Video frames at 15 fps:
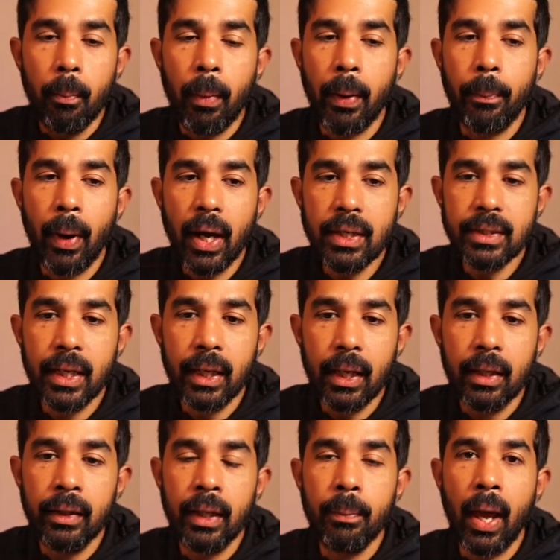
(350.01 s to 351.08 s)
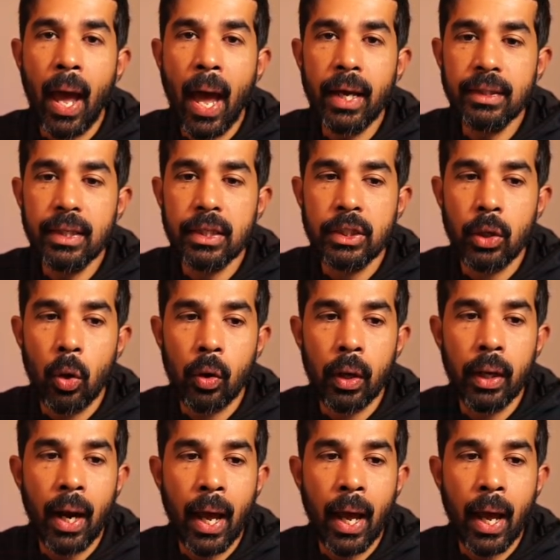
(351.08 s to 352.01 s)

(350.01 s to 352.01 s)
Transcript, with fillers: by passing the access token